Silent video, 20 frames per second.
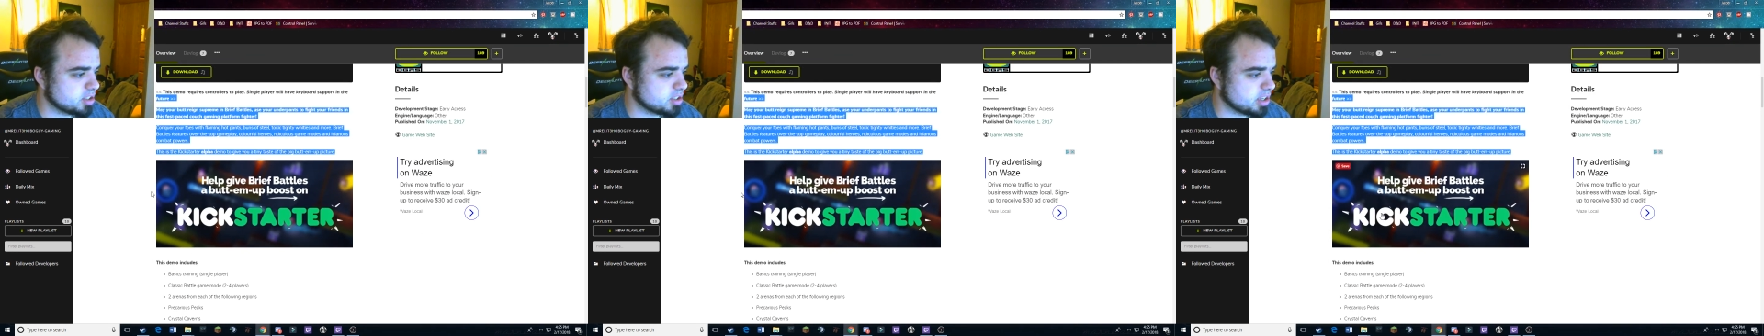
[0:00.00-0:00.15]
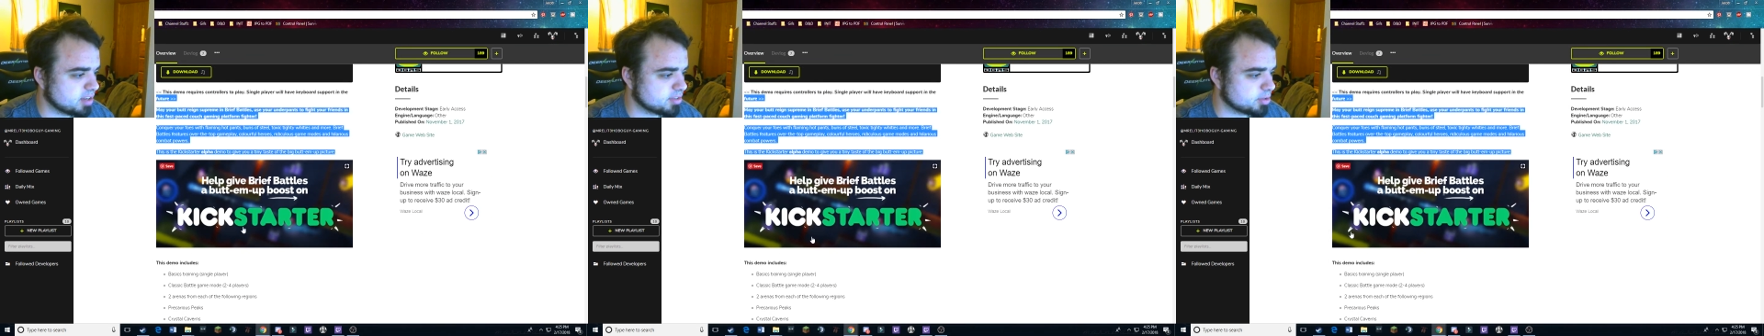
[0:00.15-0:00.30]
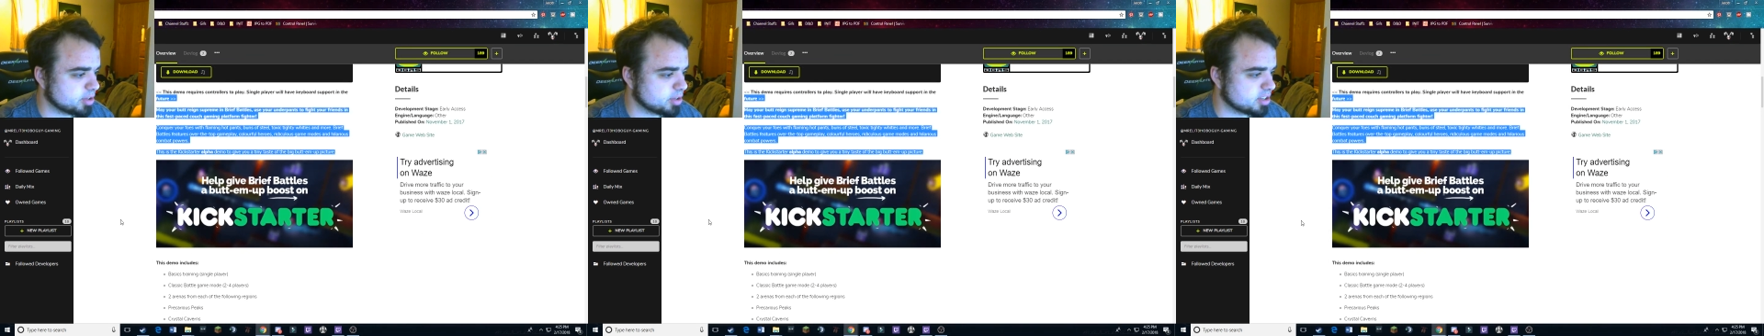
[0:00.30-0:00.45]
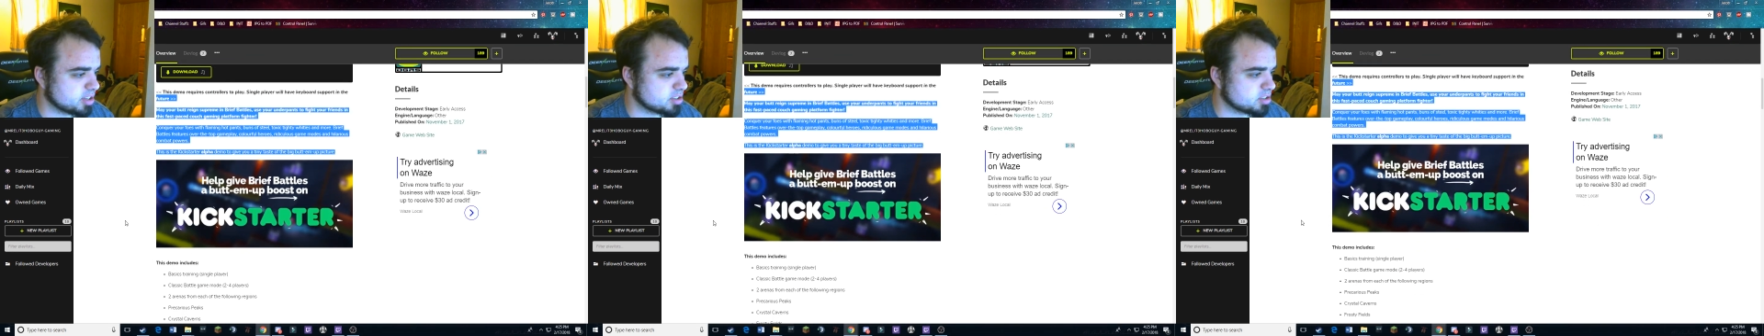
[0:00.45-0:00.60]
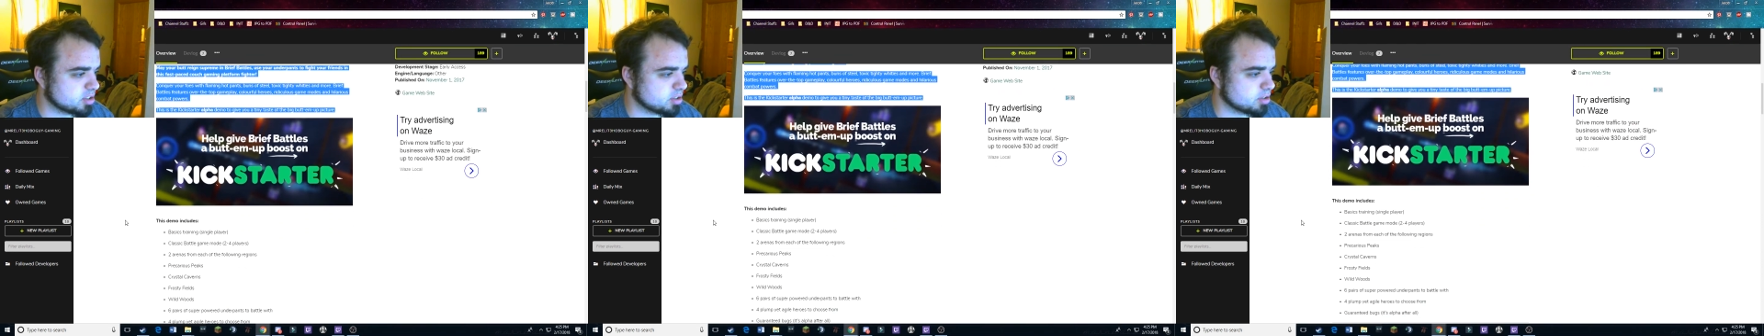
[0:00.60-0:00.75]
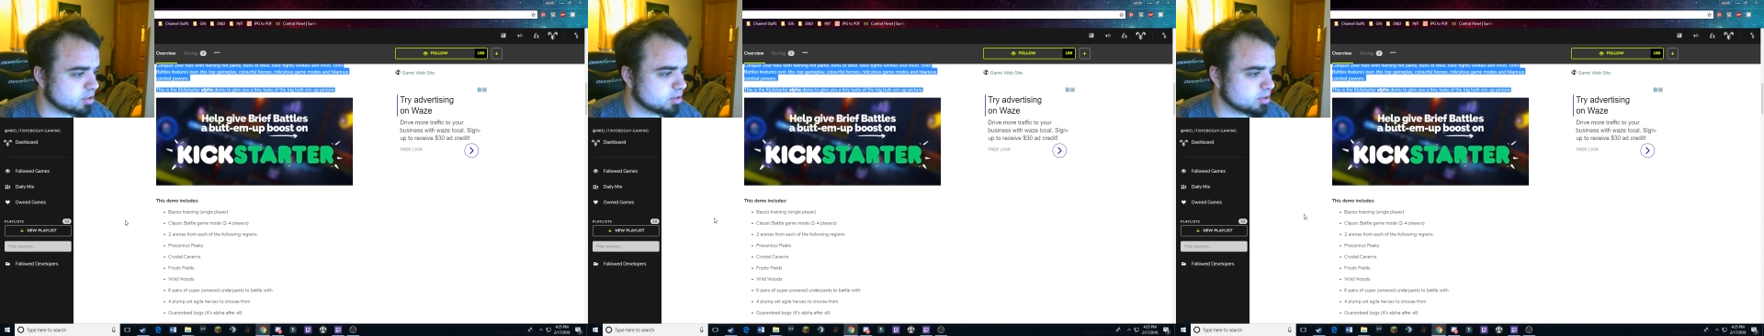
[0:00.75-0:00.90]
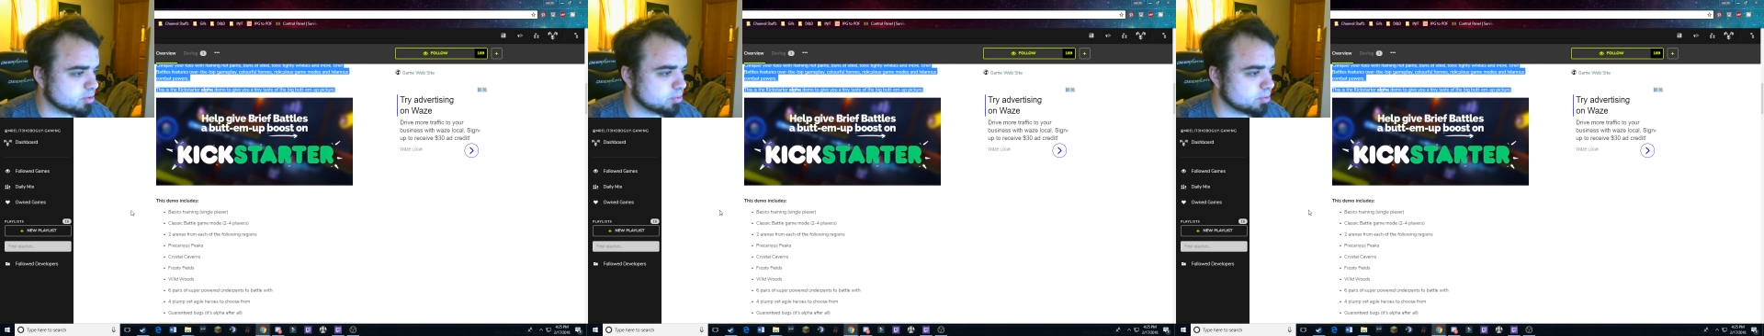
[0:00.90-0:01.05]
They have a
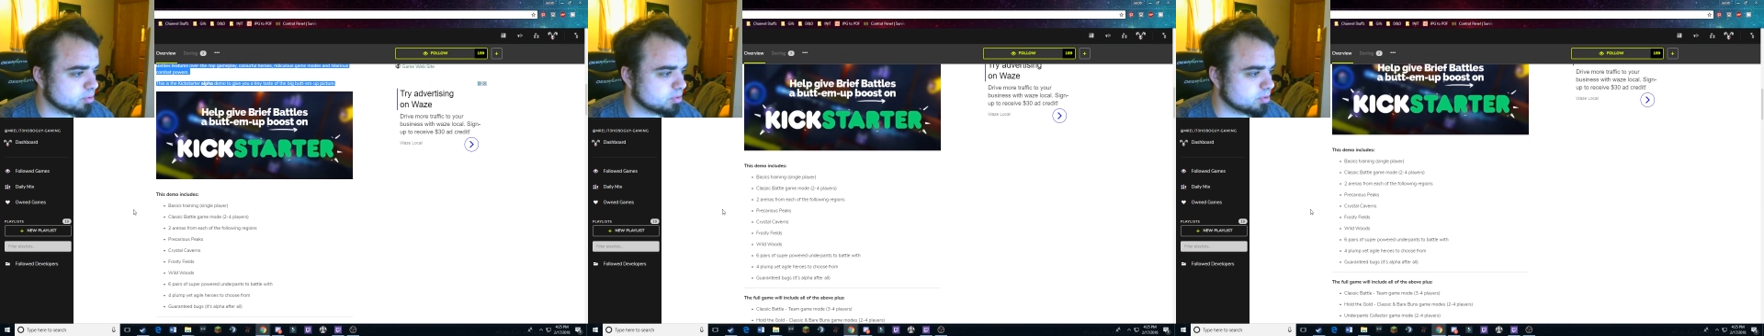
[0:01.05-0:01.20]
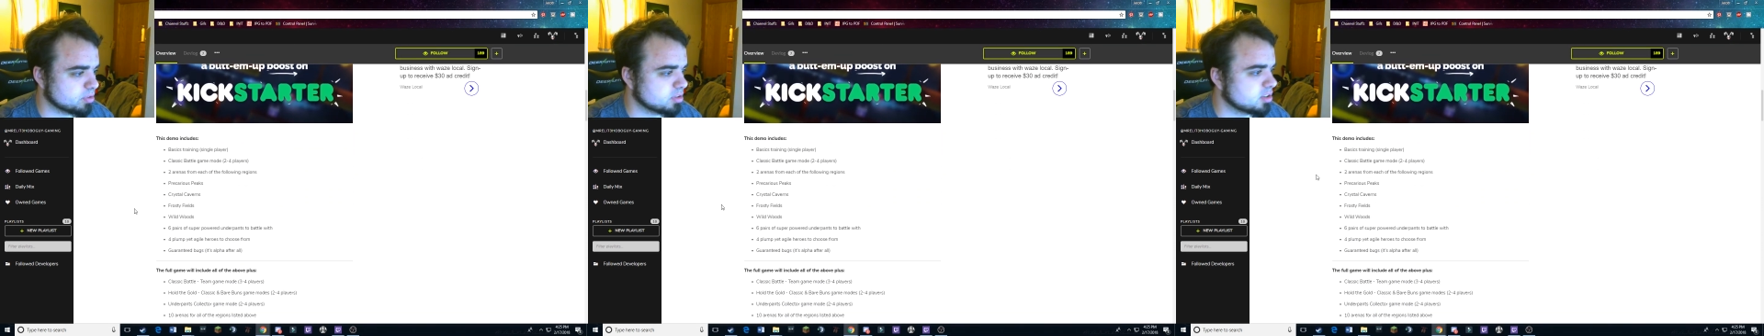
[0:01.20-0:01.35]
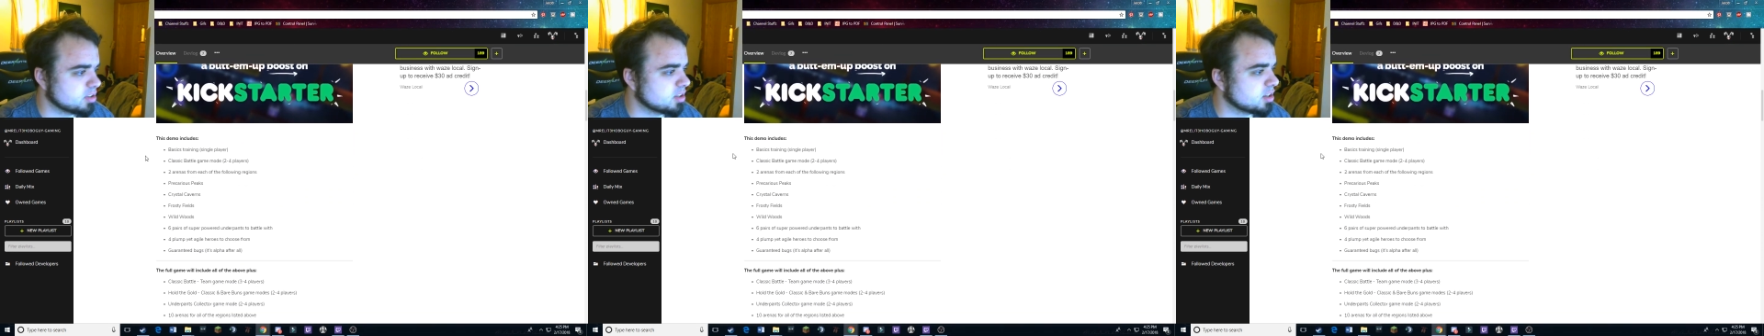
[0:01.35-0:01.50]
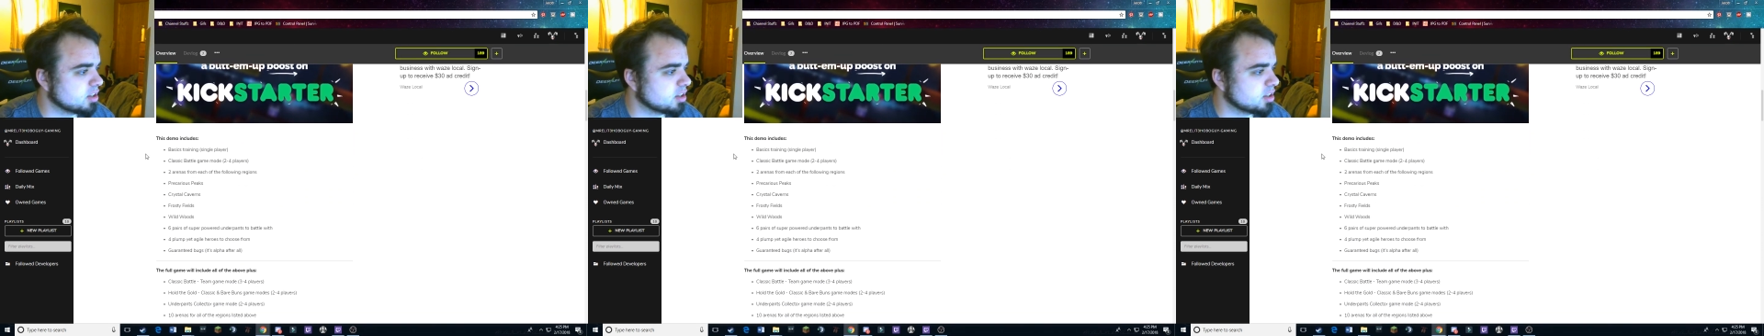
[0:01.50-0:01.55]
Kickstarter. Cool.